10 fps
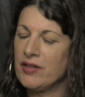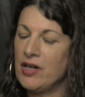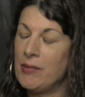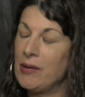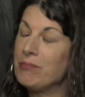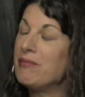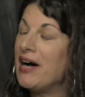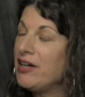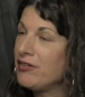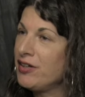Among
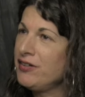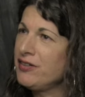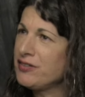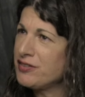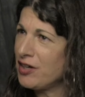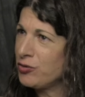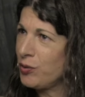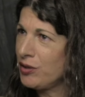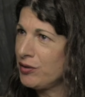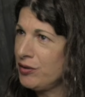migrant sex
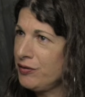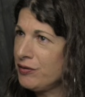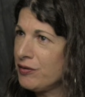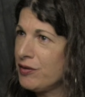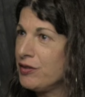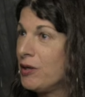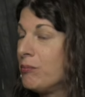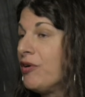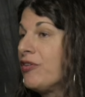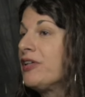workers, the
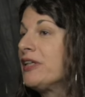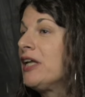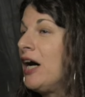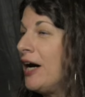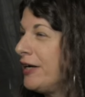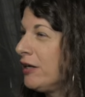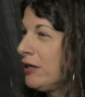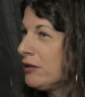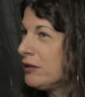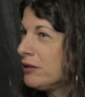number is a little higher.
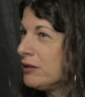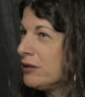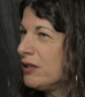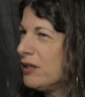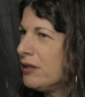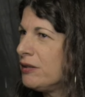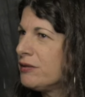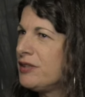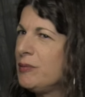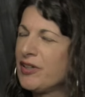It
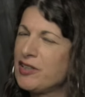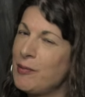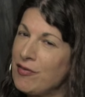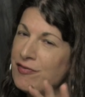seems like it's about